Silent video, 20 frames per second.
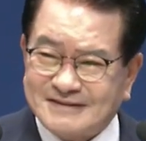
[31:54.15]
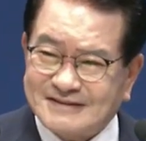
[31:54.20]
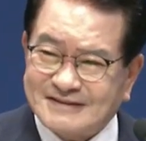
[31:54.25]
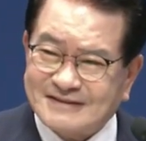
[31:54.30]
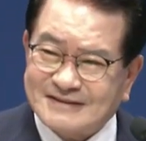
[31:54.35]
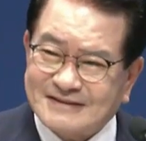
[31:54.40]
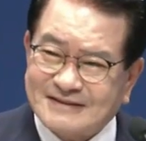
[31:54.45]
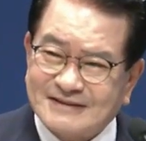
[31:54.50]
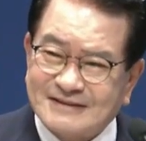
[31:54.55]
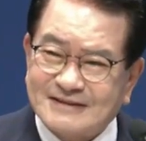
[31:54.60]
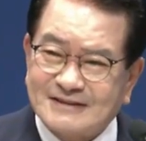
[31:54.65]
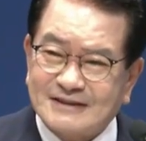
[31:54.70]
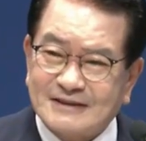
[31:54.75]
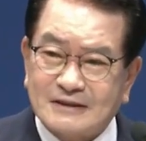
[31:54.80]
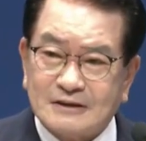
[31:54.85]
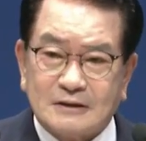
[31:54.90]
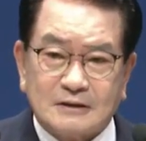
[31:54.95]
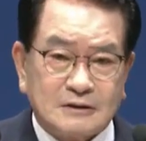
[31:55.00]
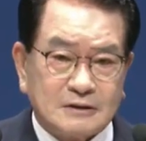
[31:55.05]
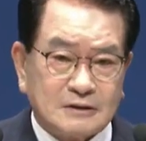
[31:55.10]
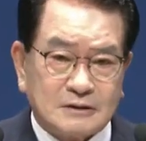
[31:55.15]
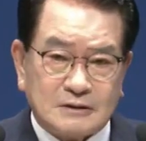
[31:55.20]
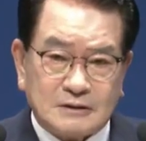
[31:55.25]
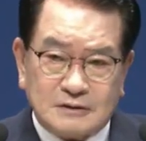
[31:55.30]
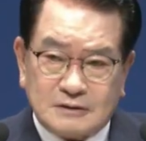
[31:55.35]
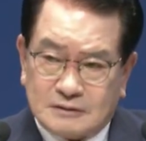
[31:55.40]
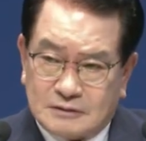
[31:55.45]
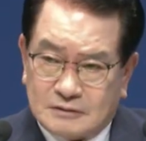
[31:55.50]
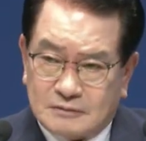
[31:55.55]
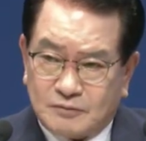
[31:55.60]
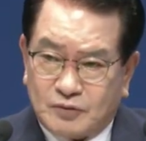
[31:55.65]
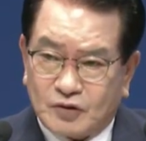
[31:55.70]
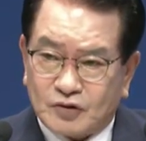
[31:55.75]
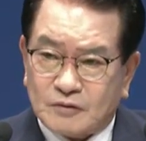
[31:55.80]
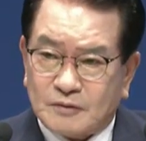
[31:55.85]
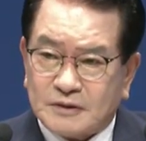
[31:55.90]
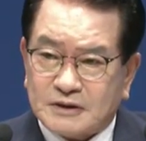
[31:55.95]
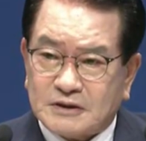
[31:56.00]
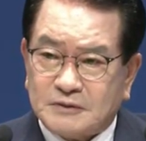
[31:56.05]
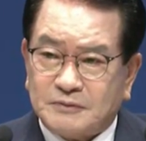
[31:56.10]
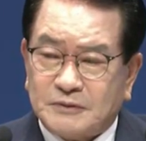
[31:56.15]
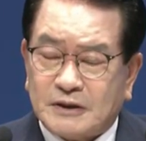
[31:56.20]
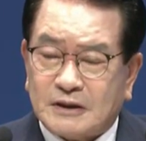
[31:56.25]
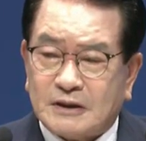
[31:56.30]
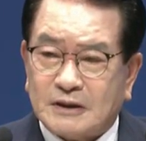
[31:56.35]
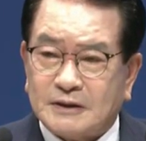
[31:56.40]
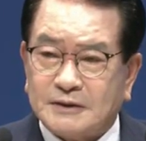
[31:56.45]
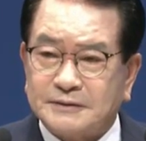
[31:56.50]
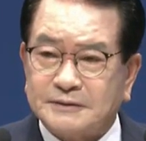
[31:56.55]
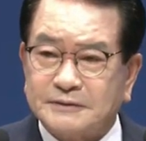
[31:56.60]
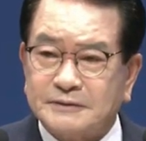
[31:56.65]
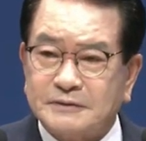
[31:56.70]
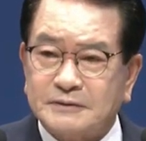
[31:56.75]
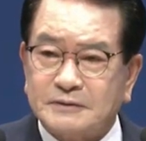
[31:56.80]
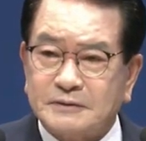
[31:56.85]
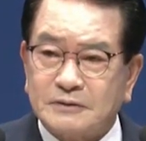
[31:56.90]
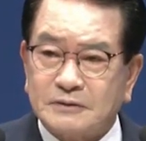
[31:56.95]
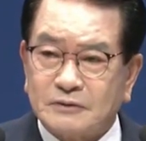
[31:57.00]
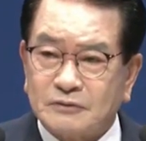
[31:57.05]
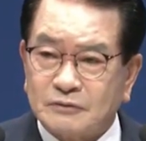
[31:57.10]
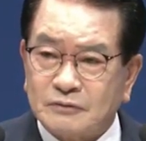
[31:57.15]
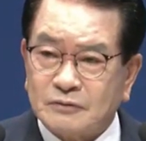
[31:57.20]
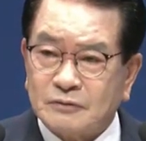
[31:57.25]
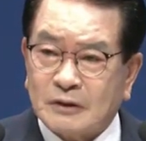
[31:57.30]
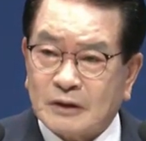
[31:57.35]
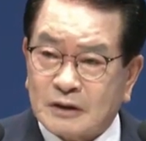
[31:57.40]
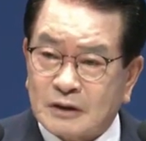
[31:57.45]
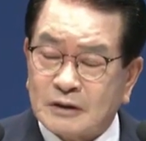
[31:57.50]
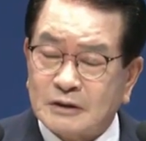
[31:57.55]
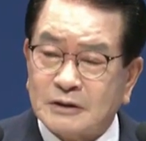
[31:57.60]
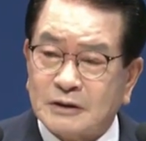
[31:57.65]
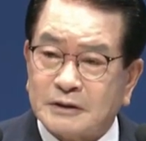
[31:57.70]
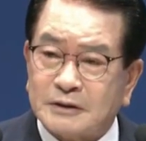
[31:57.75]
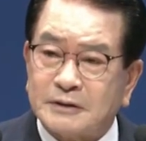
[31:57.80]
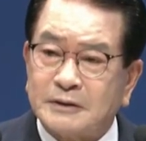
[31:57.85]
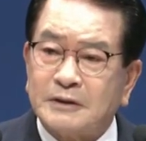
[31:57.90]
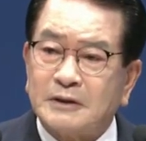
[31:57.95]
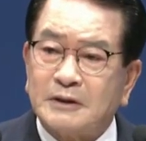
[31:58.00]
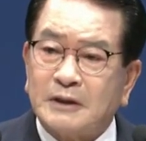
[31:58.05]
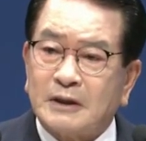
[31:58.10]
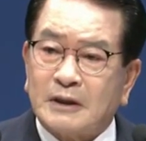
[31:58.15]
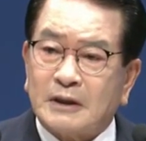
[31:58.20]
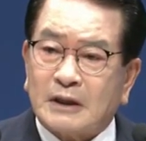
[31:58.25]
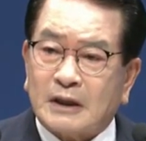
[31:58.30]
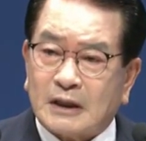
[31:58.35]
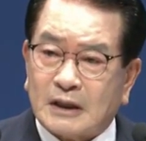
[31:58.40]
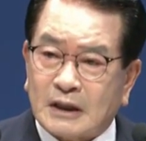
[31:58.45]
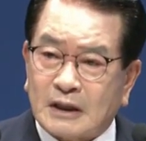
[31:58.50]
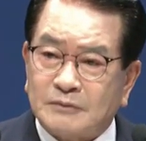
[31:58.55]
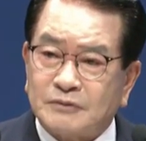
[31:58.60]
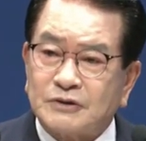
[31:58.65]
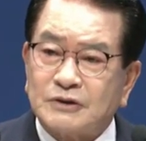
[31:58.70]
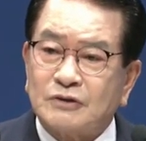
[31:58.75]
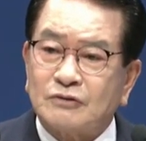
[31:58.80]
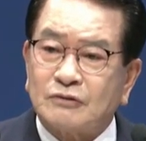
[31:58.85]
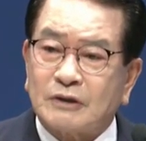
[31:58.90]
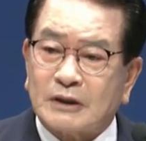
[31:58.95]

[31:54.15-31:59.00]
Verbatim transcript: I prayed on Friday and he told me to sell my house.